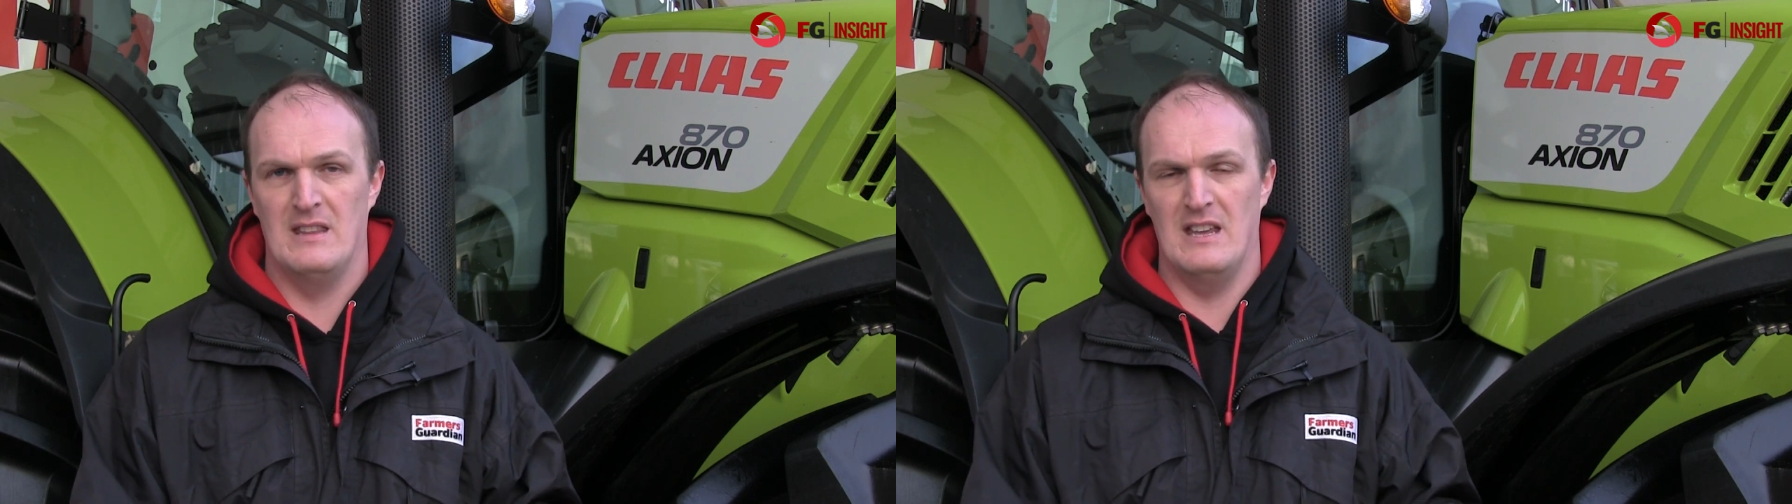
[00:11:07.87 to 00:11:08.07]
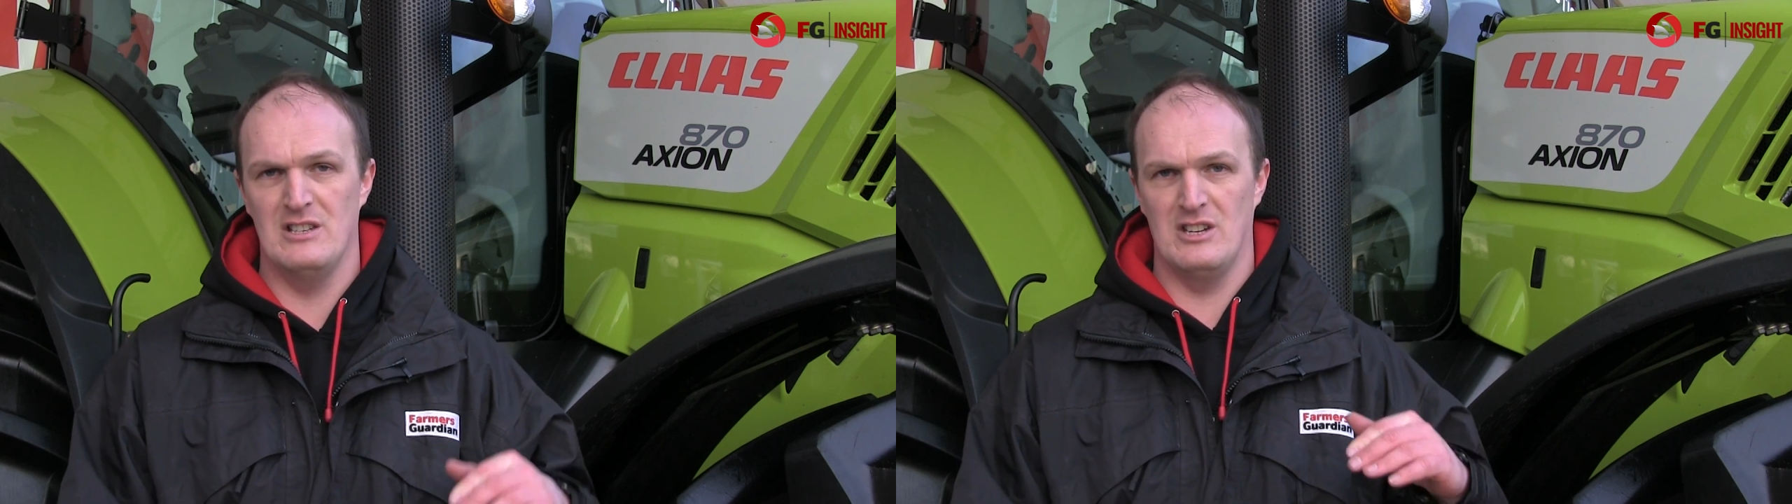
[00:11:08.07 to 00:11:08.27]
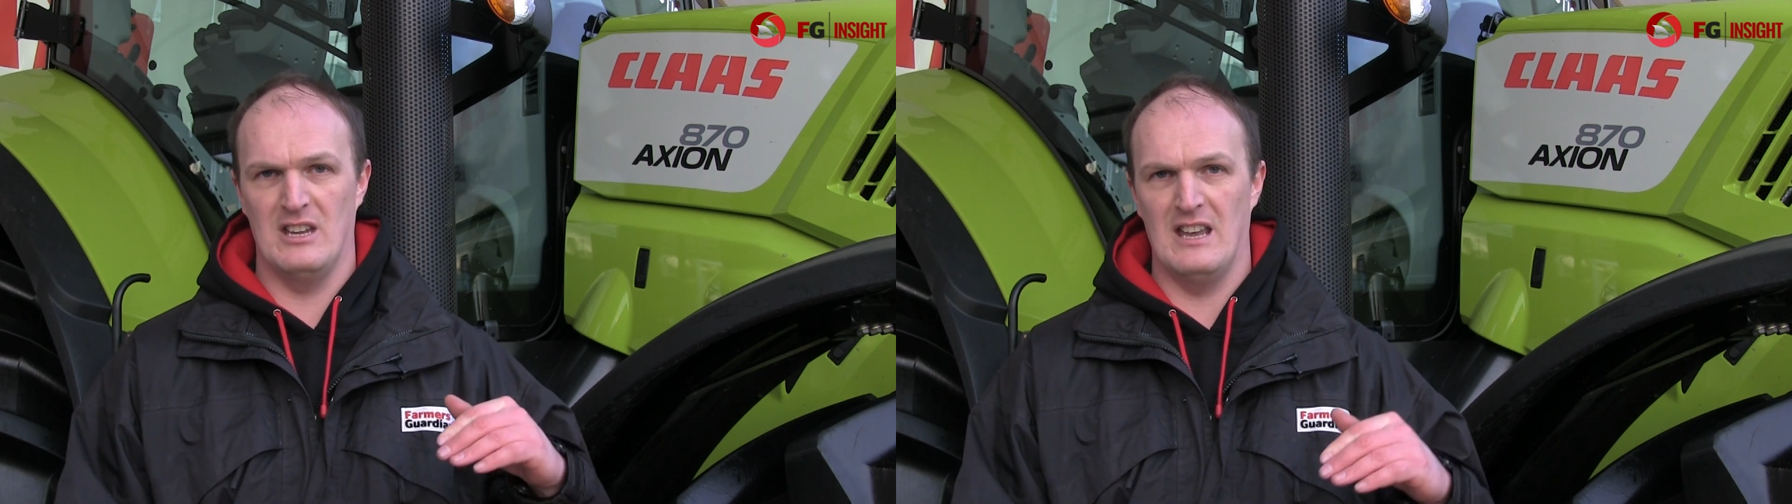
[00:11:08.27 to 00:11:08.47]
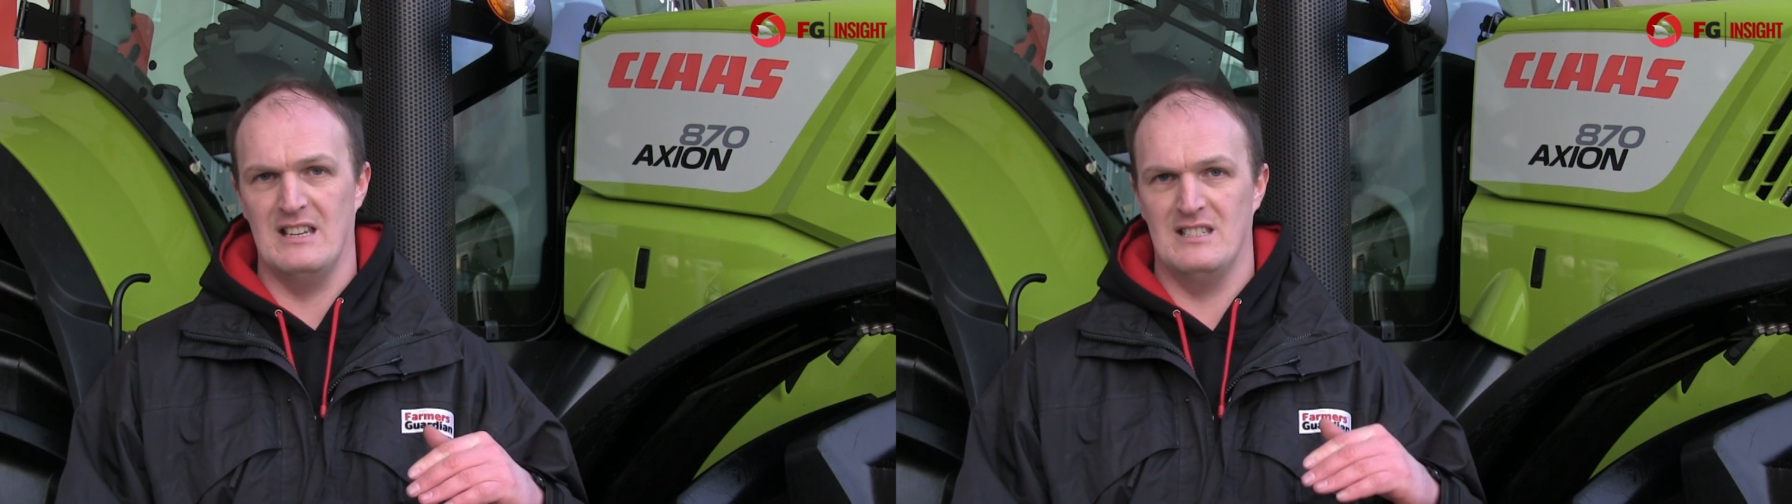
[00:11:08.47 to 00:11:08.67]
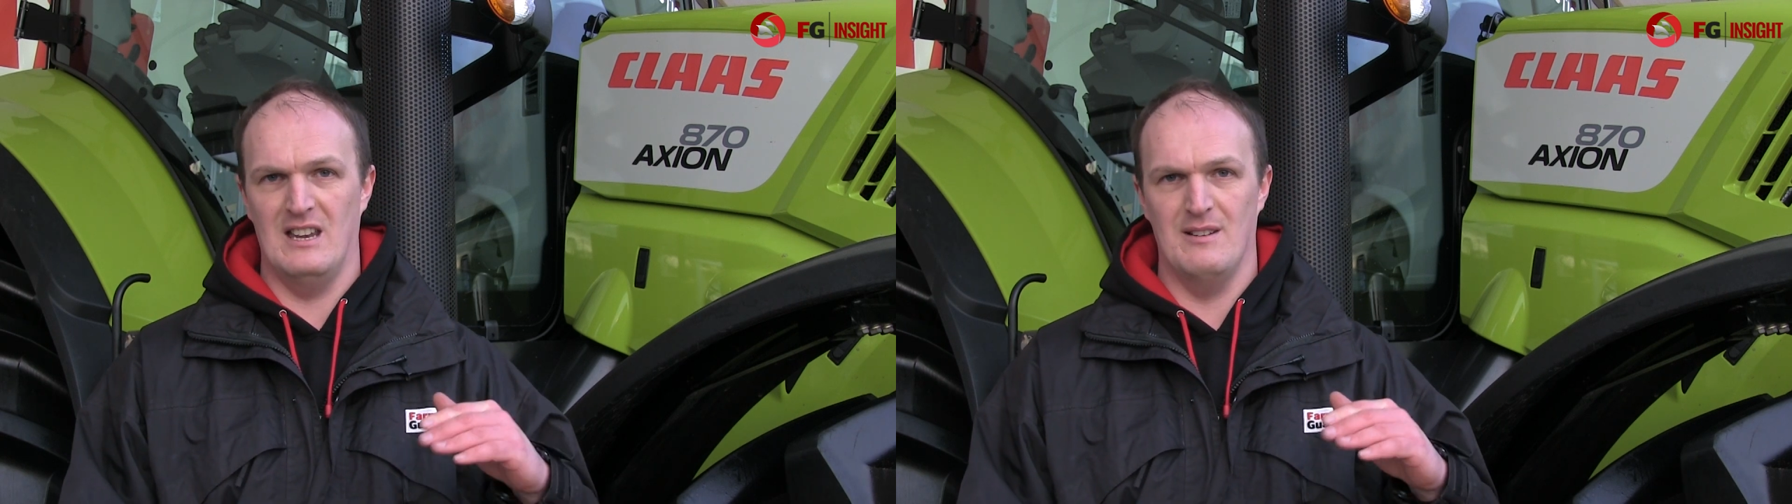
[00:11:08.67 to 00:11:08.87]
the engine
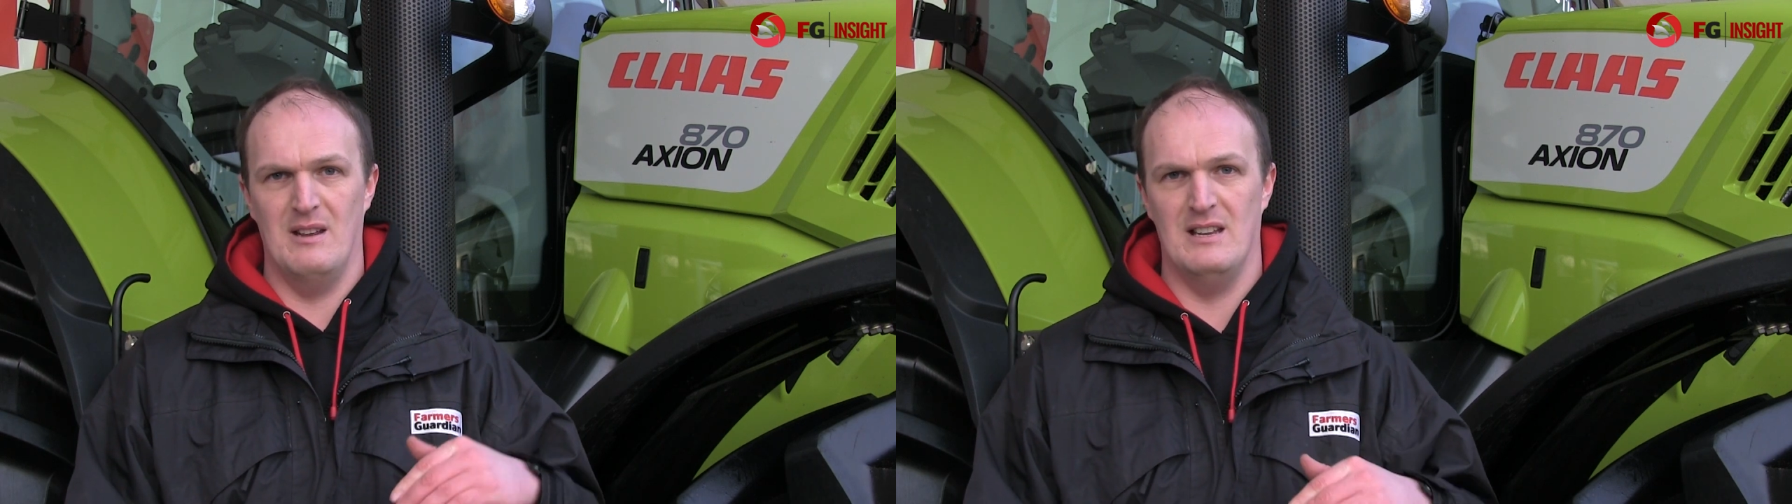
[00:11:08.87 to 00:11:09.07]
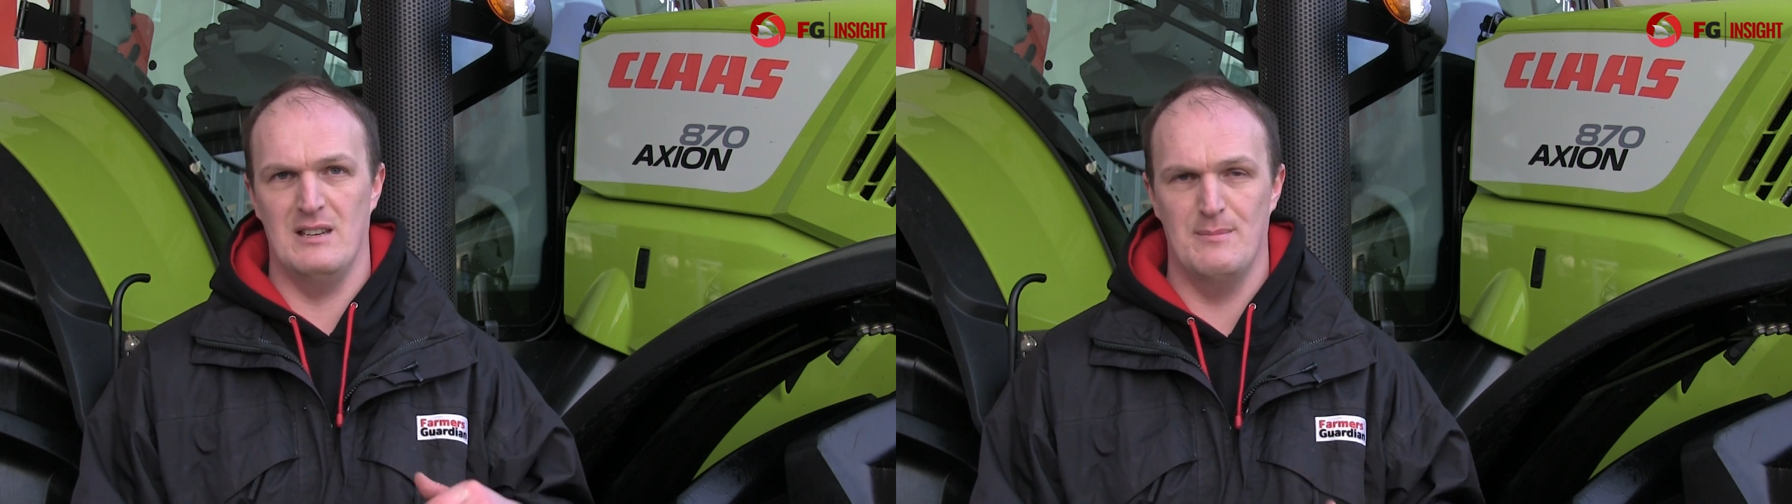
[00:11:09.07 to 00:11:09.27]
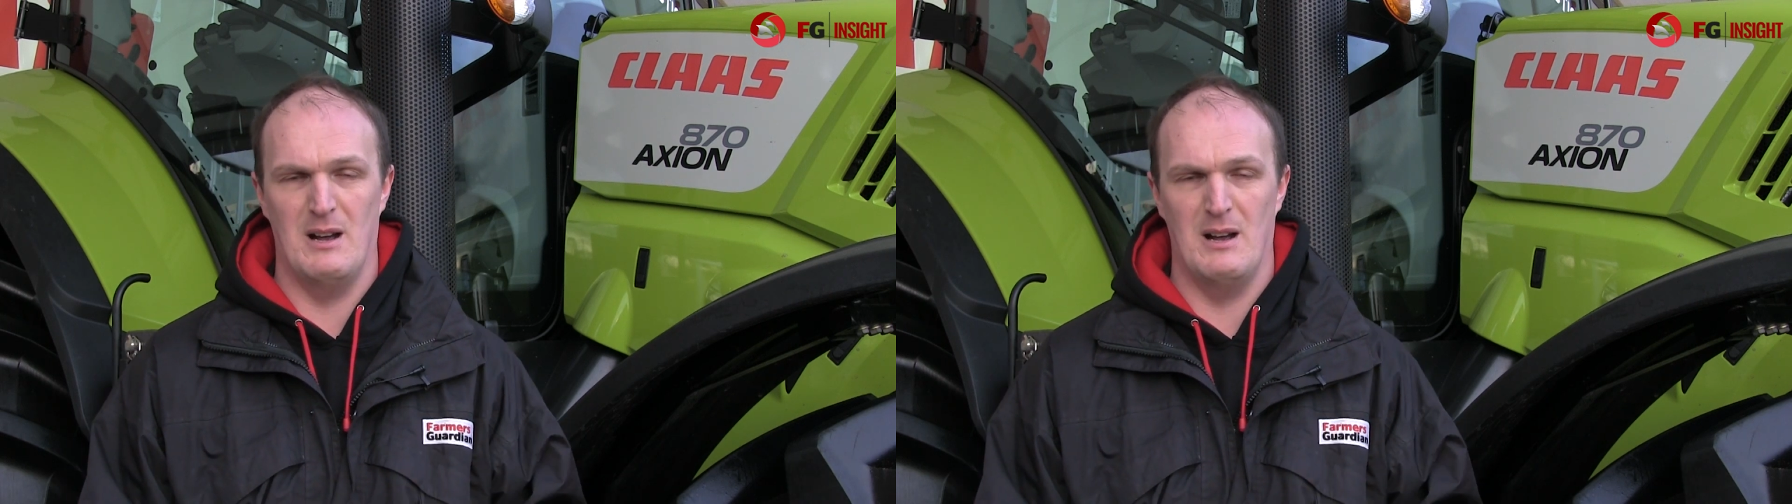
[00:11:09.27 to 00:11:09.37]
gets derated